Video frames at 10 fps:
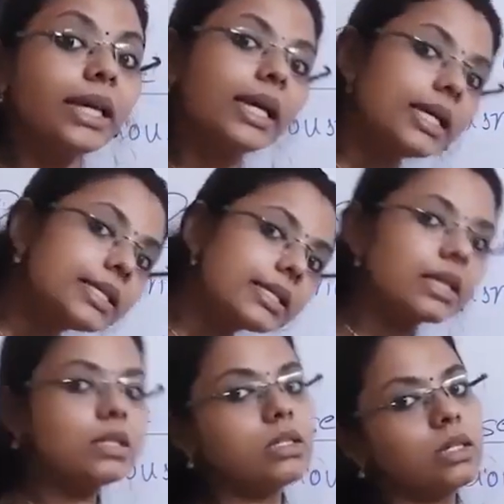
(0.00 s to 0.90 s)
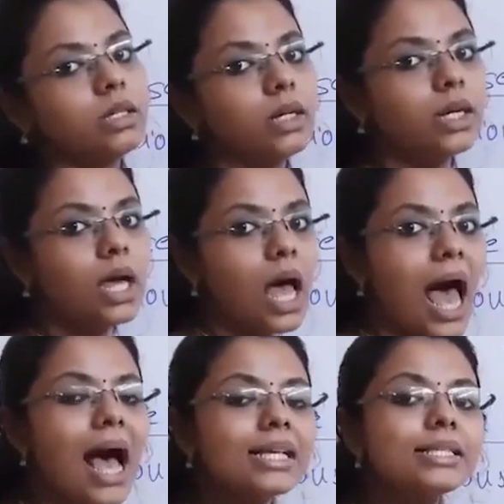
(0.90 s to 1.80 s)
is considered
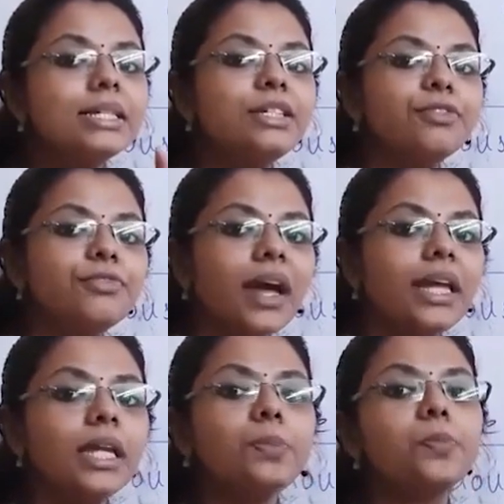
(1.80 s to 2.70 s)
as the defining